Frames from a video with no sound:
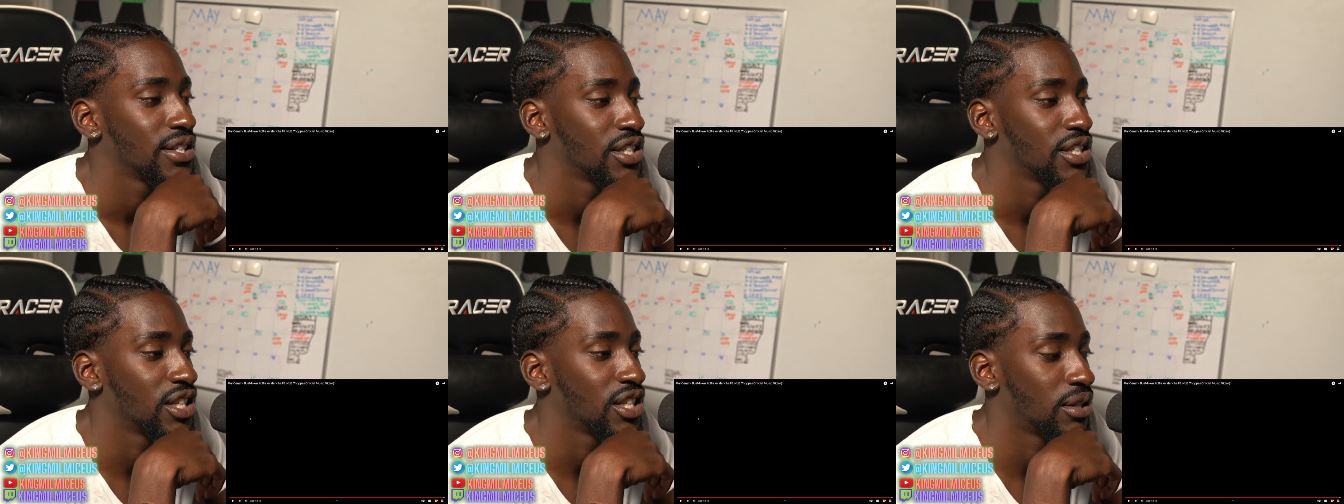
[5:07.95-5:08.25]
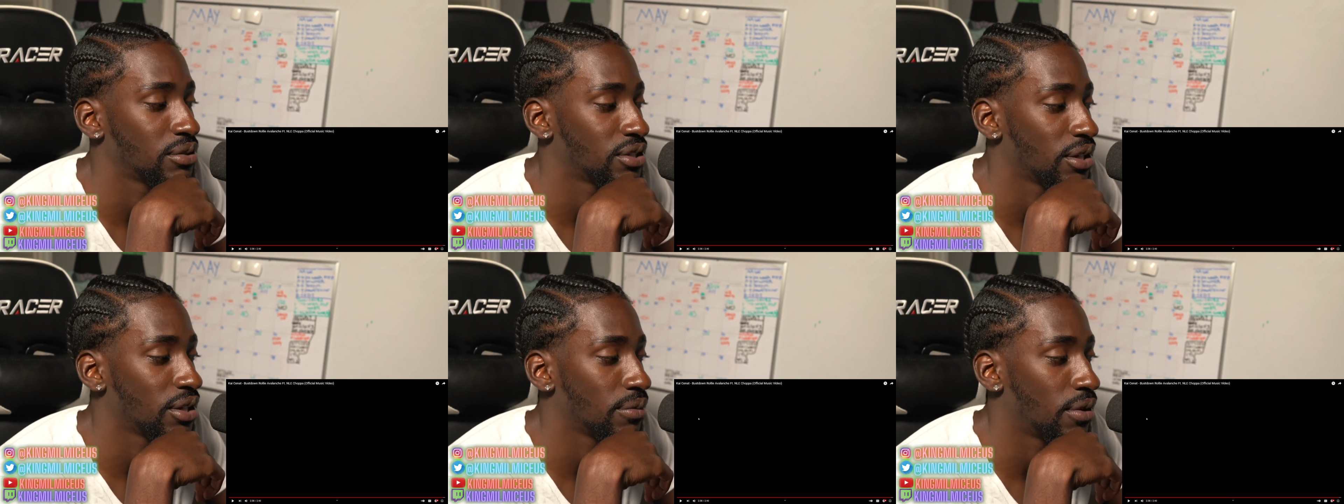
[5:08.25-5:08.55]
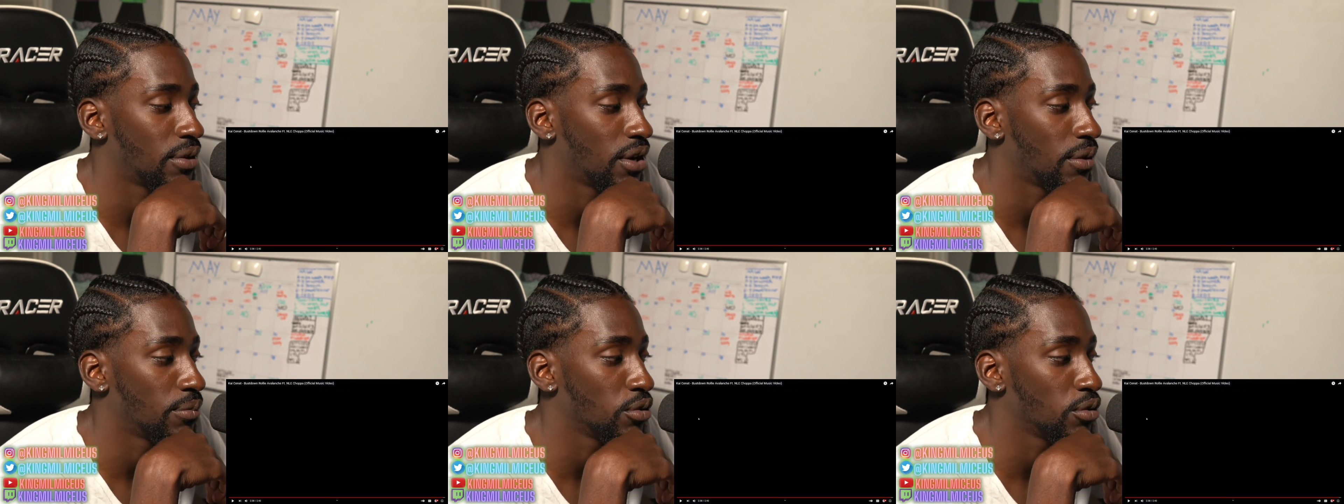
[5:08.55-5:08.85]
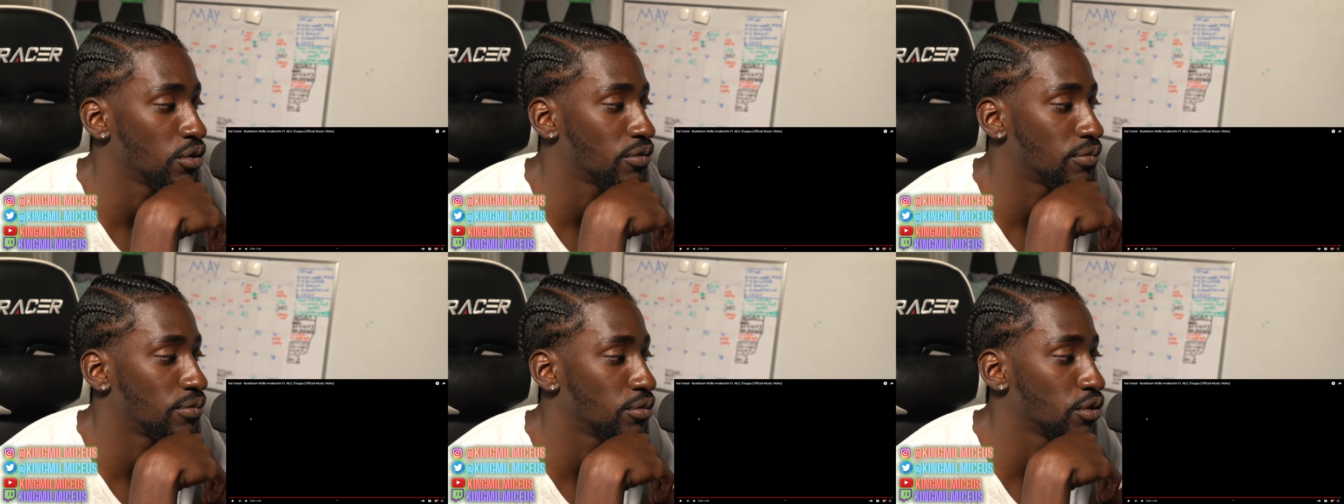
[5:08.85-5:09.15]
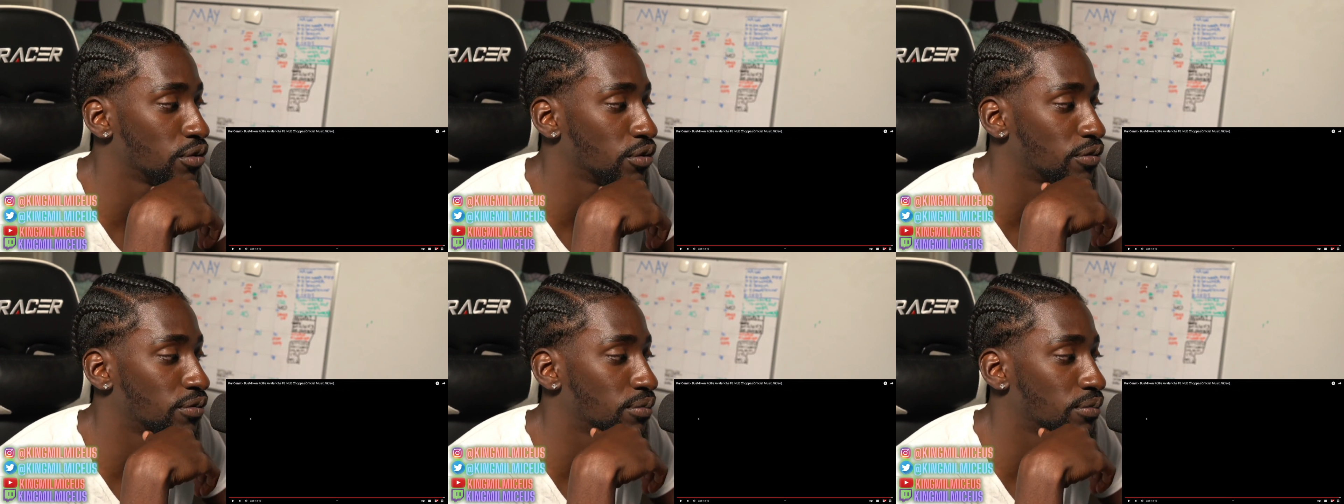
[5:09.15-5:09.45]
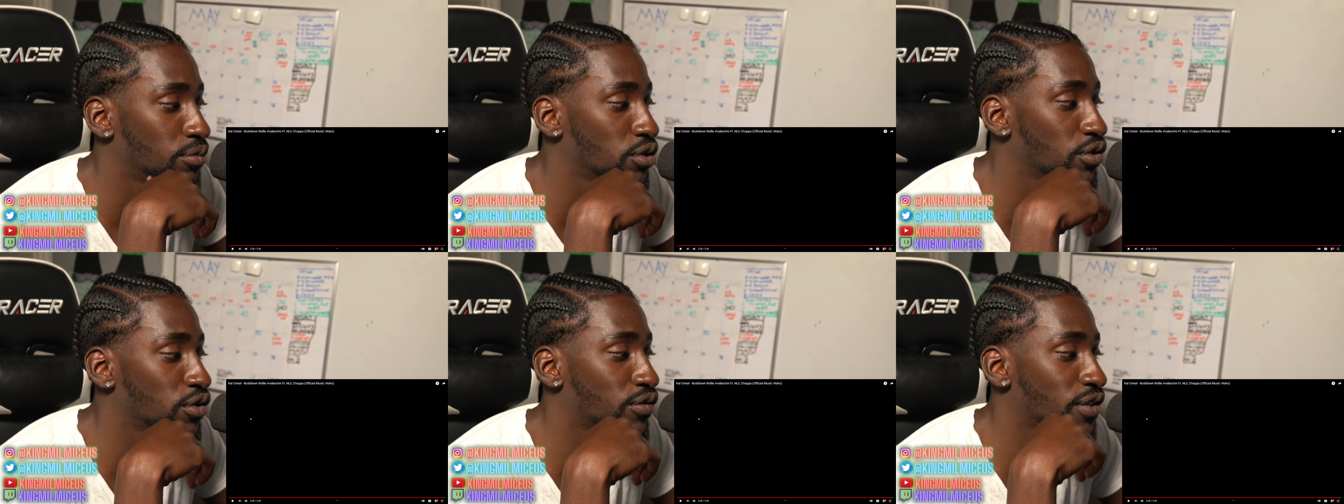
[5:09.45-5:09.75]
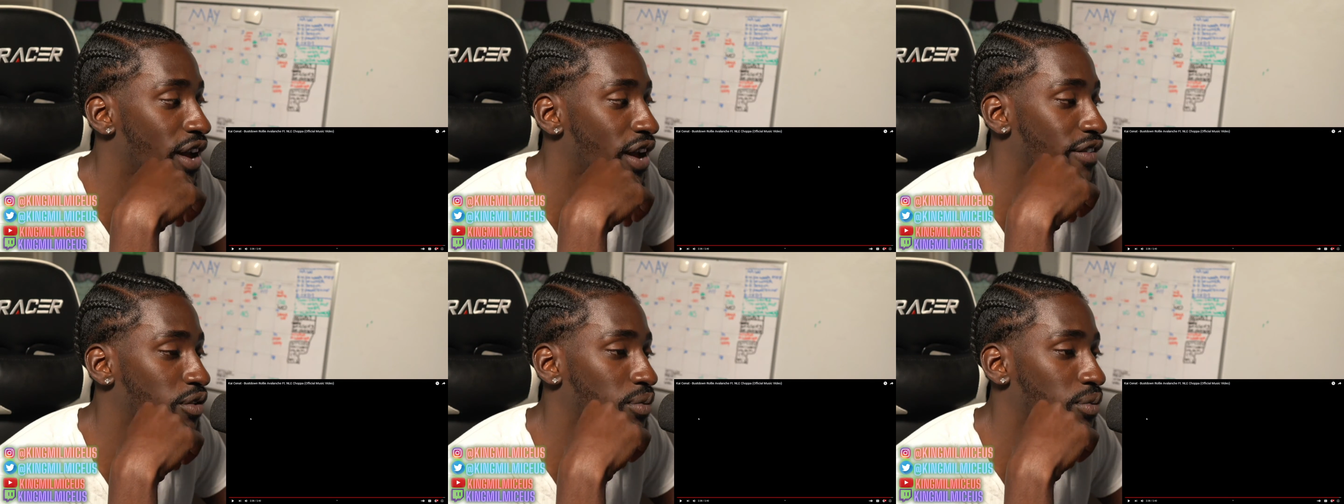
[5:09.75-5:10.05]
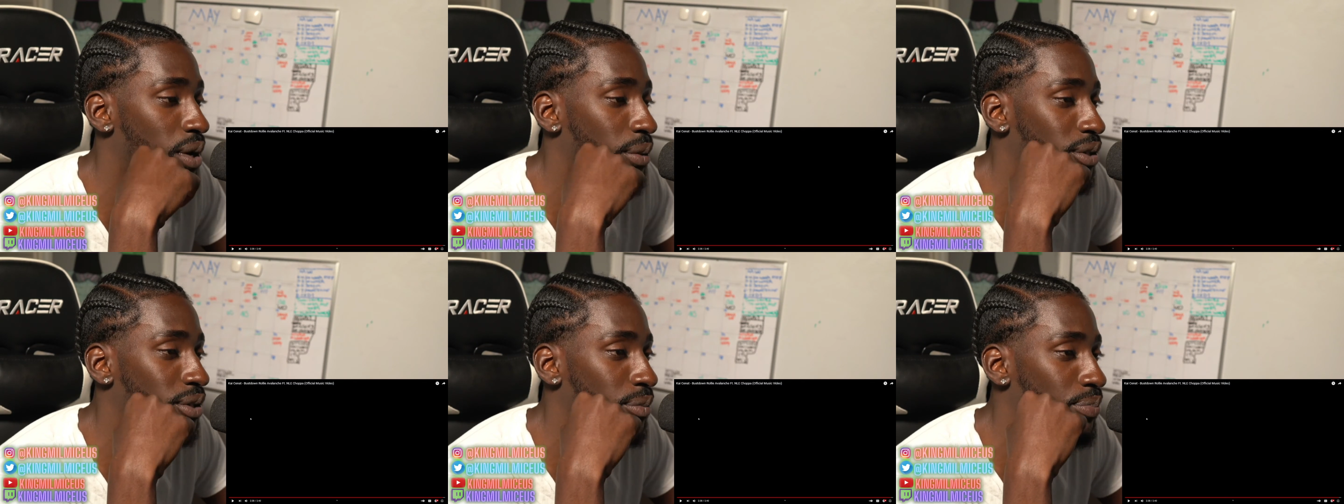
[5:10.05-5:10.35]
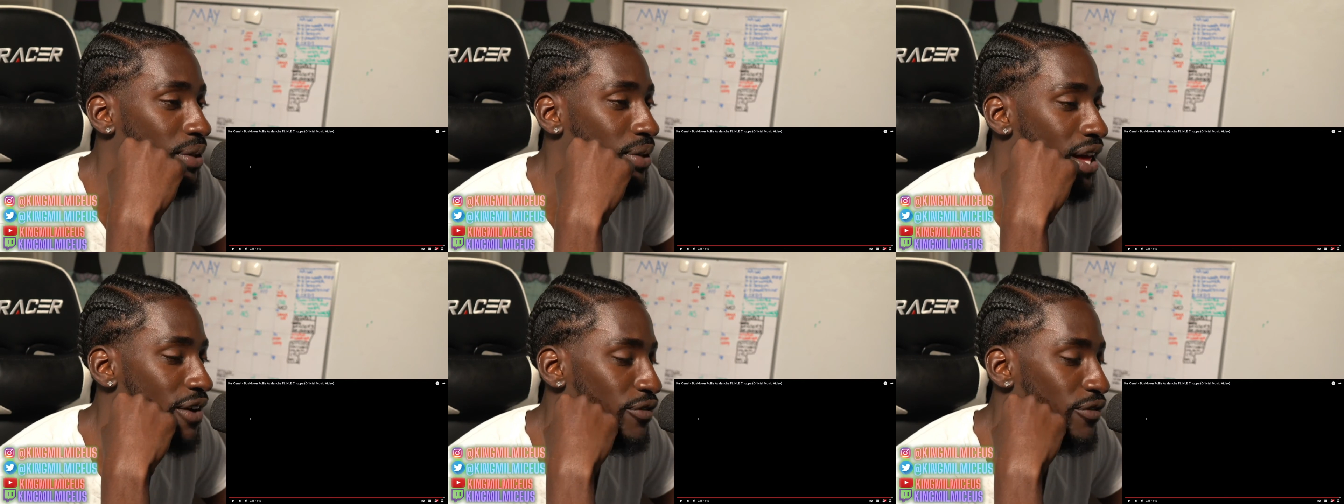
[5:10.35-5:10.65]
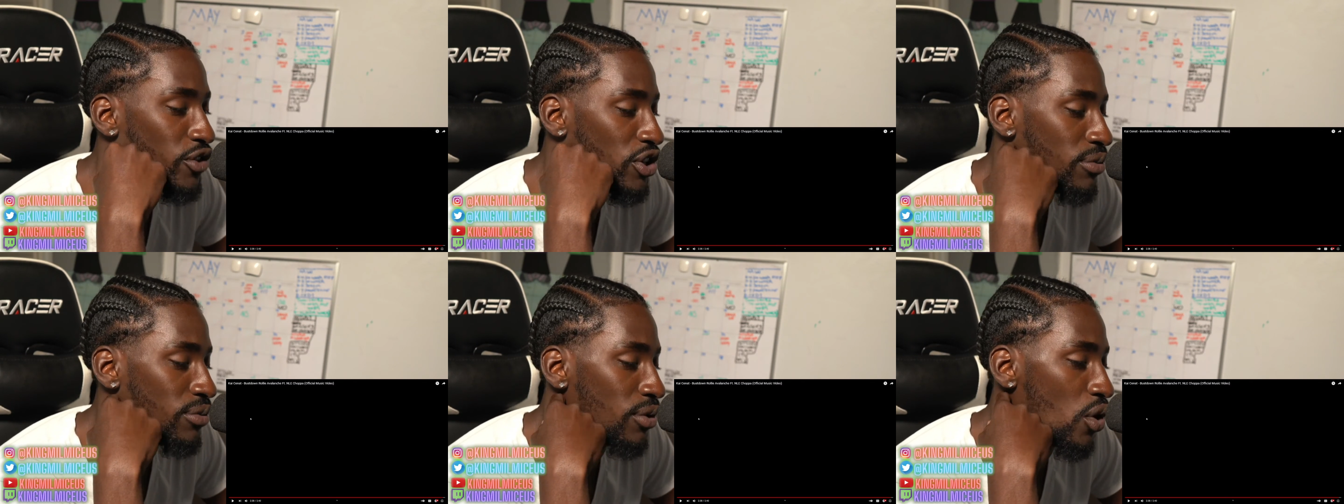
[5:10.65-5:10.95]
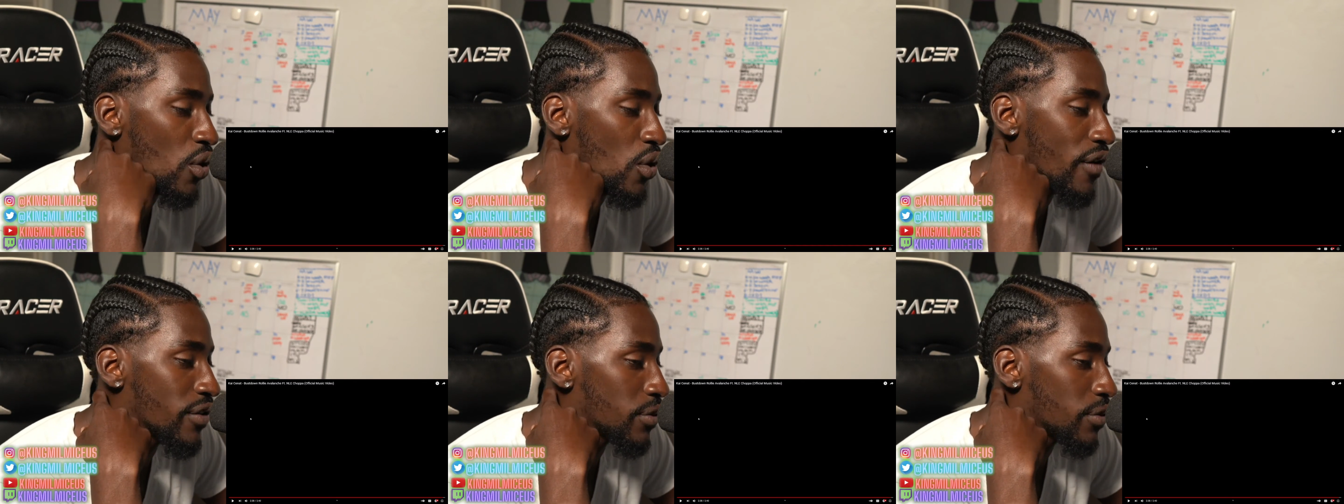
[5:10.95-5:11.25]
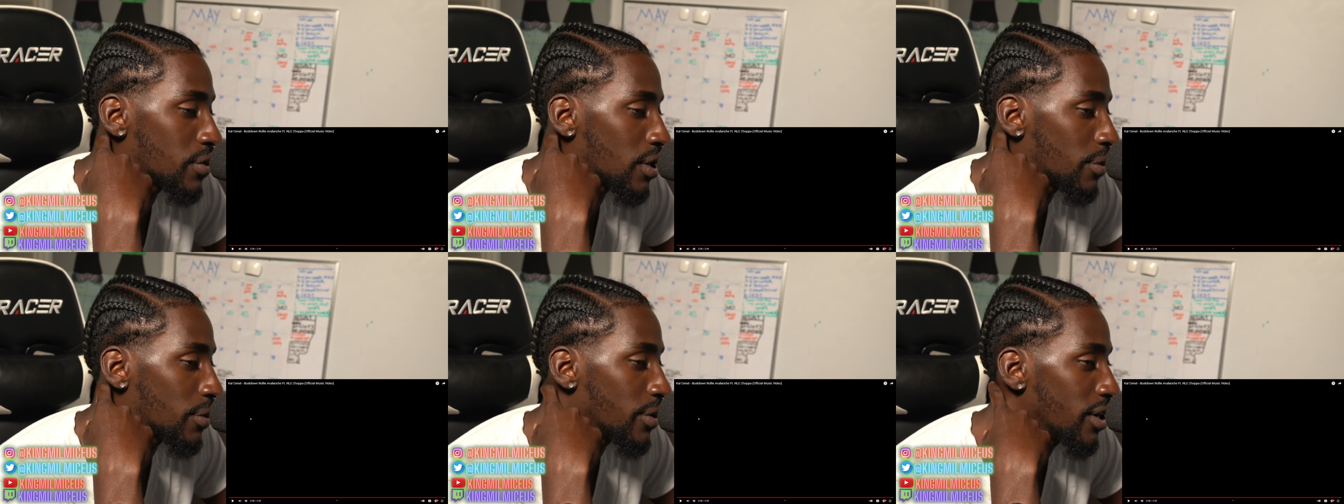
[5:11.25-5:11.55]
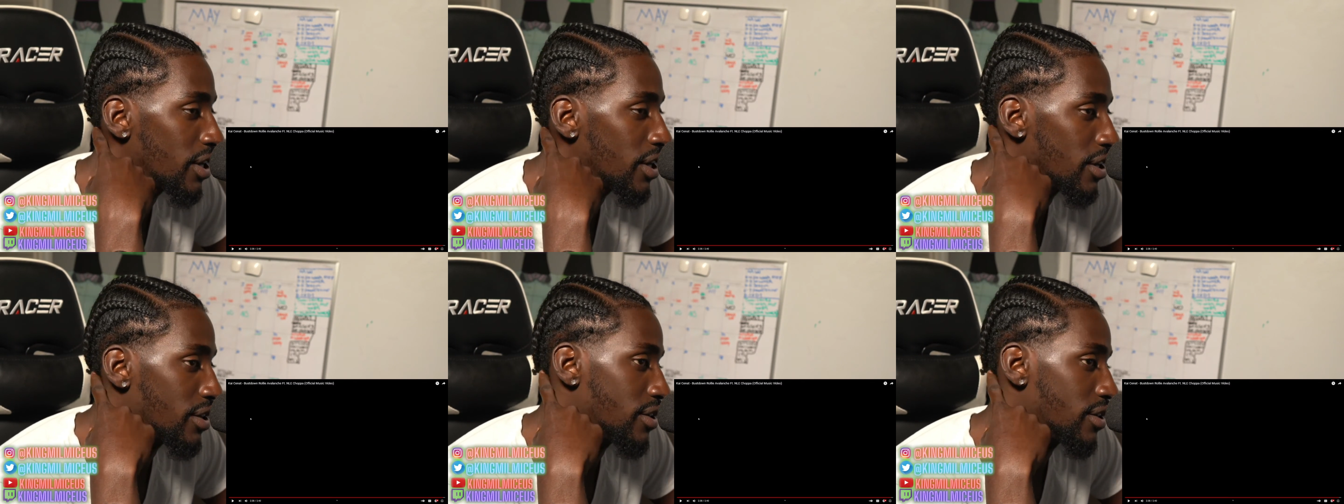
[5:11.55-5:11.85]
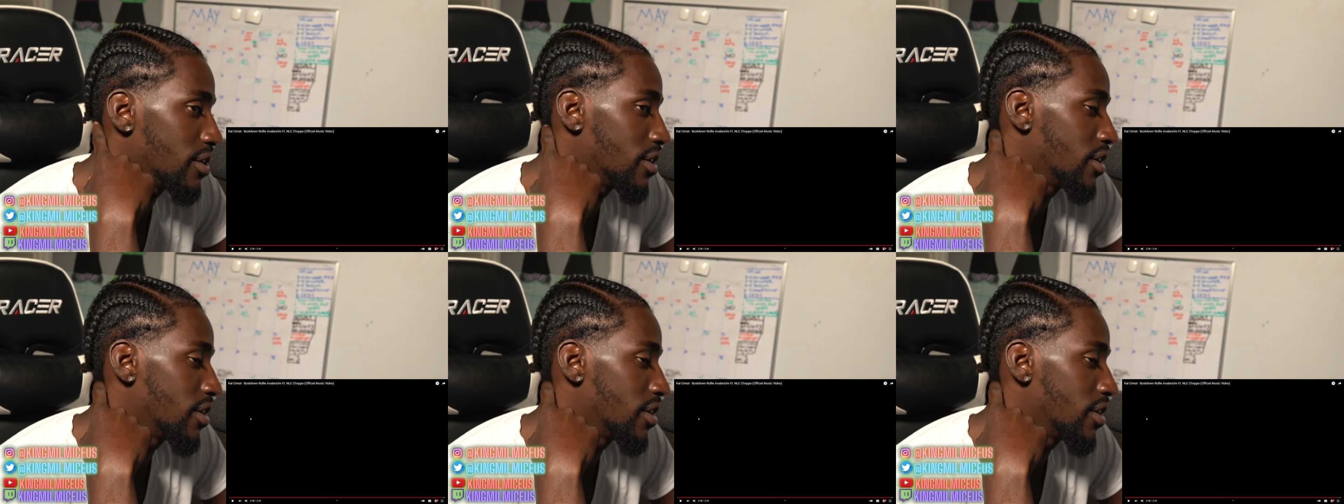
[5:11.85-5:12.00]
You know what I'm saying? Move everywhere with the platform. Go everywhere with it.